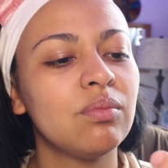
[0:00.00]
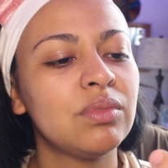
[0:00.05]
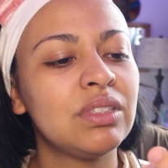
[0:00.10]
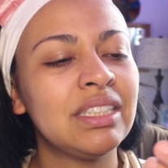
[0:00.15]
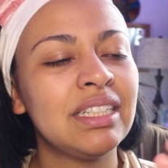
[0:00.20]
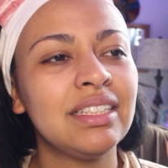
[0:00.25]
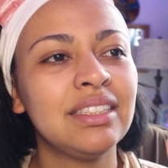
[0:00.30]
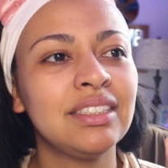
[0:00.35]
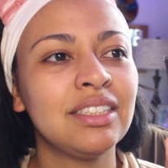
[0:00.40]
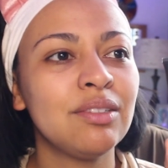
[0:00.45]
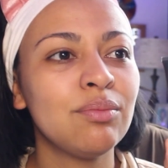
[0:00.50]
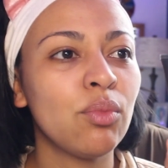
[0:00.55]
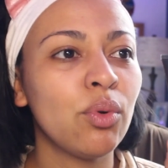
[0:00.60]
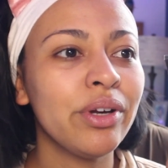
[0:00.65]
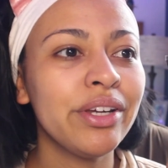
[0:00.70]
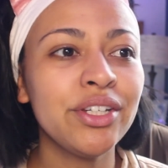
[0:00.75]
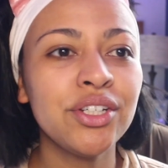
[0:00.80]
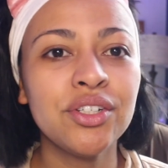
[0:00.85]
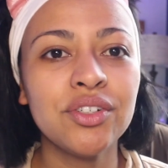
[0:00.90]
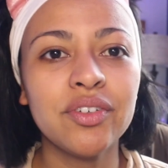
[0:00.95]
tinted
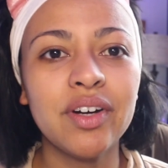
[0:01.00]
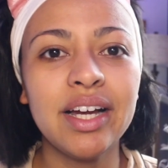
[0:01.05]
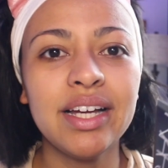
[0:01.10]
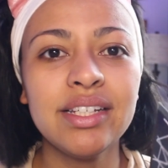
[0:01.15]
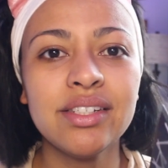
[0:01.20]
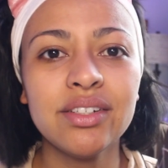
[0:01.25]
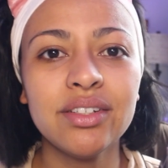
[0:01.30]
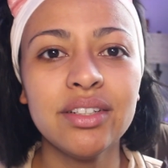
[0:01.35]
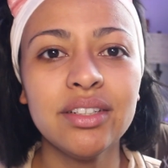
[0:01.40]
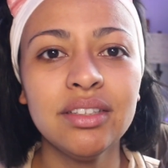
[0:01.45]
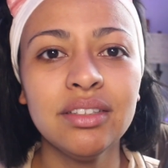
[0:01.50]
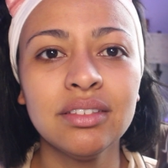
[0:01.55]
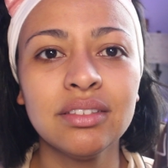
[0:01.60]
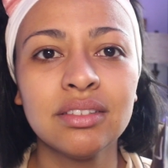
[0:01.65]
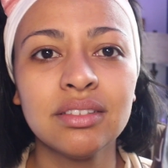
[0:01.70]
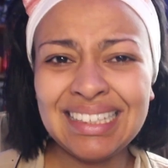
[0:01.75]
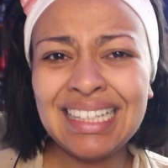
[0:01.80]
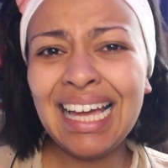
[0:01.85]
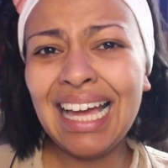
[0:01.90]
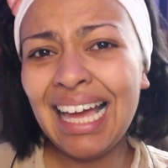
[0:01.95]
moisturizer.
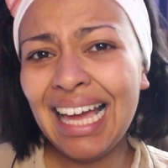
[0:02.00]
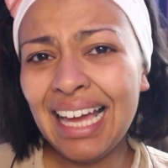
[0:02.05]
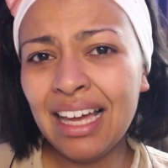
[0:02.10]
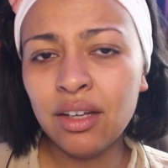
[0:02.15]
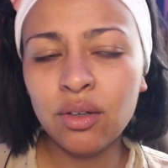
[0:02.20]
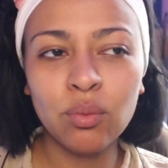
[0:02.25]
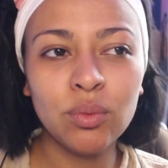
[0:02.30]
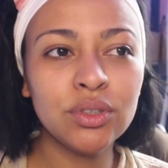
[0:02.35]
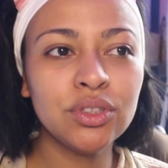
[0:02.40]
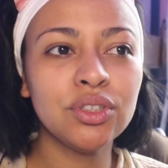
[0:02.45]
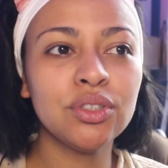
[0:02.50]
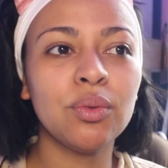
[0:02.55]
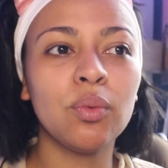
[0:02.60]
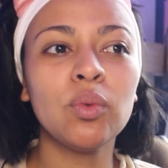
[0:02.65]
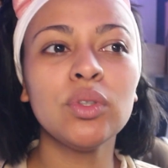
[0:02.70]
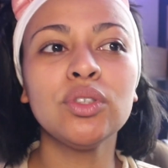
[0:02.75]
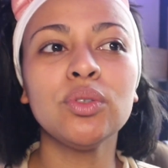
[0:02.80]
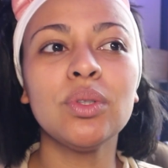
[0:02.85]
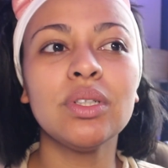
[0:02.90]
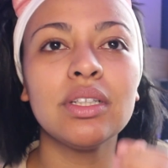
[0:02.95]
We'll do
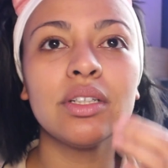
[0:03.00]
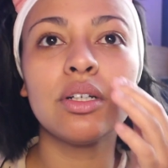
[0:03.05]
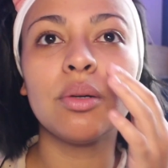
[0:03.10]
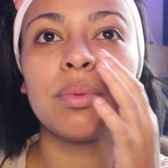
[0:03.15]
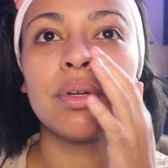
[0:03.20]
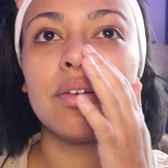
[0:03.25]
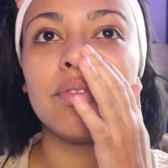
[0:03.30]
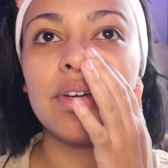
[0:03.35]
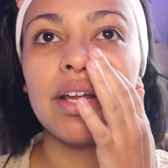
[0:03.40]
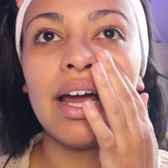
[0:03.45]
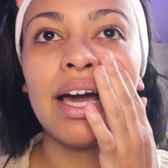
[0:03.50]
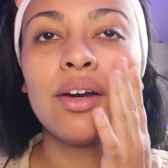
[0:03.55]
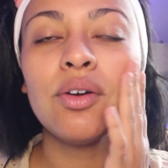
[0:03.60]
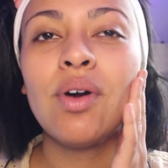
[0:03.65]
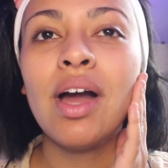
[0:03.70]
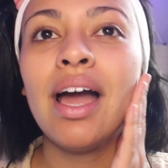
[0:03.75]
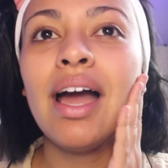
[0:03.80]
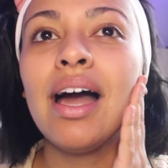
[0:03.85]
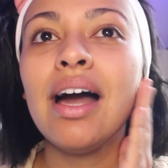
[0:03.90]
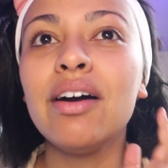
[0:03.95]
a little bit of it. I
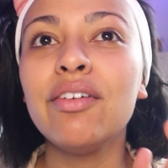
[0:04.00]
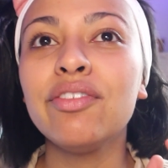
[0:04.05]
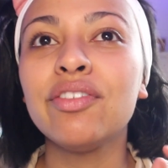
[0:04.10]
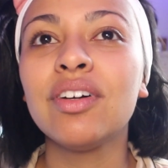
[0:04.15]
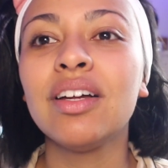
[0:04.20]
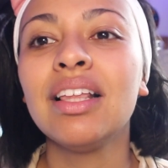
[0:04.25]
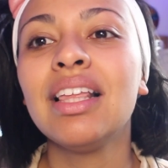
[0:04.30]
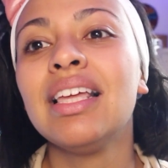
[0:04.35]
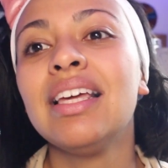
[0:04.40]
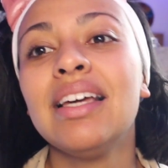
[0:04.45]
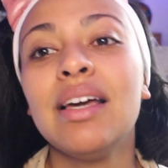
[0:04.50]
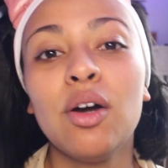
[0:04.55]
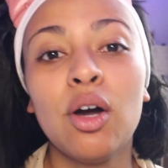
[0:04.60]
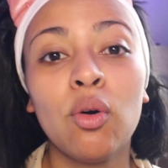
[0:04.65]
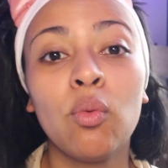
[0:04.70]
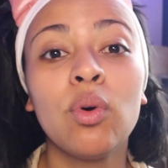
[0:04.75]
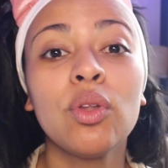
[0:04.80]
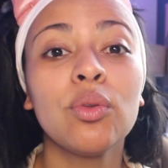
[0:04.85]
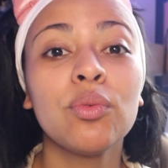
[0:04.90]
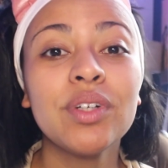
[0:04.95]
don't have,
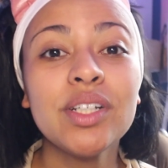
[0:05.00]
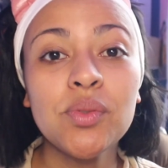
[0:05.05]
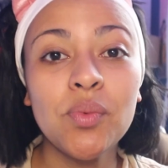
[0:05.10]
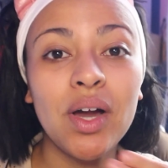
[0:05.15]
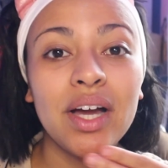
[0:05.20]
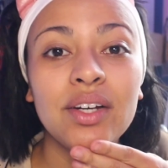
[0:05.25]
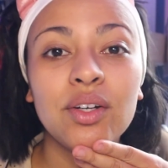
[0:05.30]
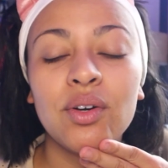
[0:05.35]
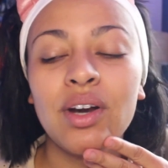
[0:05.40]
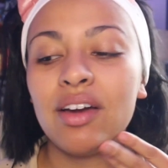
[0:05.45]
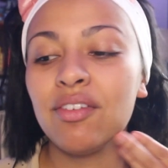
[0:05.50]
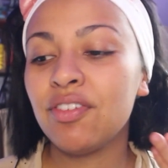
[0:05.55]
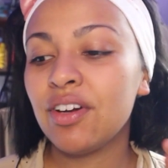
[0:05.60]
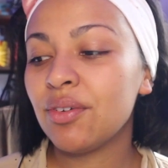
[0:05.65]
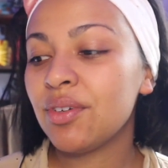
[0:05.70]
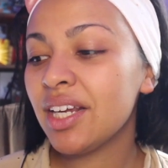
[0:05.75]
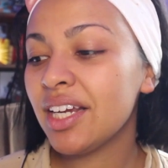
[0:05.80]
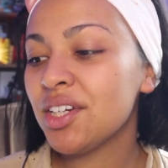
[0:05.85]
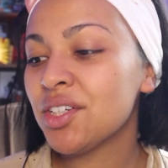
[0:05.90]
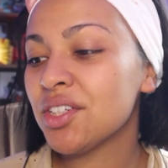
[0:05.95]
well, the reason why I don't have
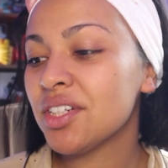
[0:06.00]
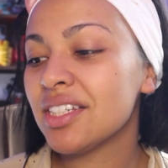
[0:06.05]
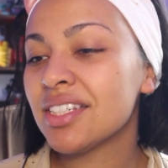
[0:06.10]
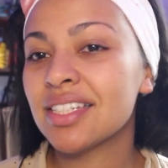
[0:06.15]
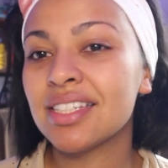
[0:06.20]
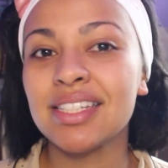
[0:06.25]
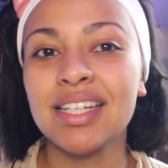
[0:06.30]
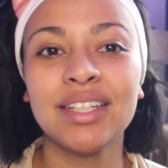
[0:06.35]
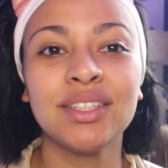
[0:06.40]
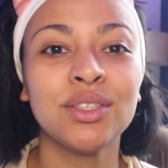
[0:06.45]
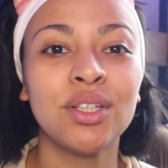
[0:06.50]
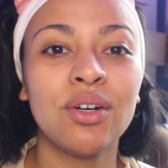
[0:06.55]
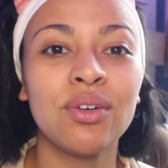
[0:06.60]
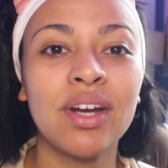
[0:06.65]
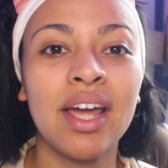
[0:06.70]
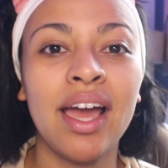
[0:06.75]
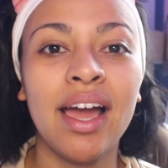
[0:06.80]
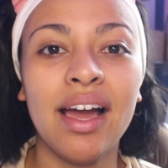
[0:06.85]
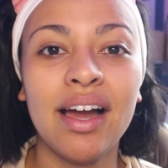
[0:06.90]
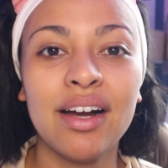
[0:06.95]
foundation is because I
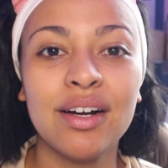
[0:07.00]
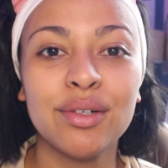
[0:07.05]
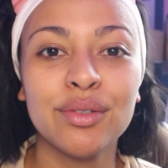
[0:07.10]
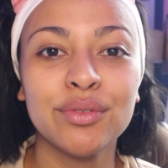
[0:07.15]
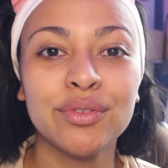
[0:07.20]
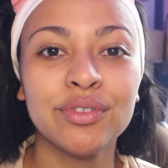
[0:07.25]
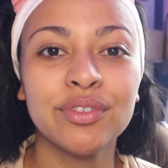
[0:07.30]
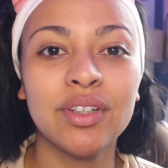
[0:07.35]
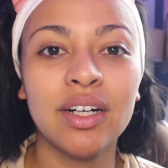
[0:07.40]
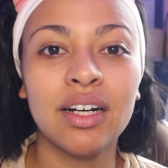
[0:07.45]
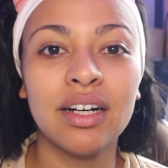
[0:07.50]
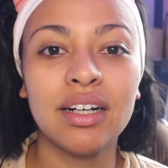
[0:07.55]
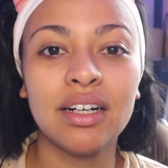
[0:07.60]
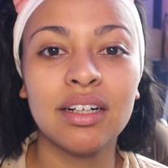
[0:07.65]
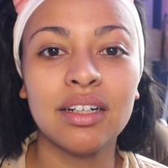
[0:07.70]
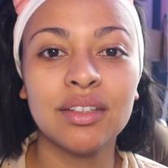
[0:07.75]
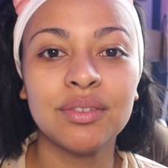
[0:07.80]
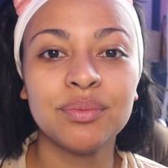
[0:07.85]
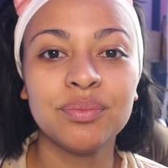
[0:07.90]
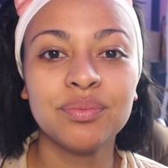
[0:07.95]
don't have
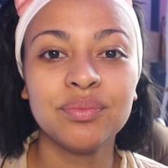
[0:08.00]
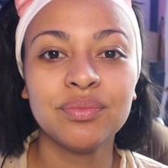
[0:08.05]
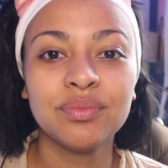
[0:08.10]
a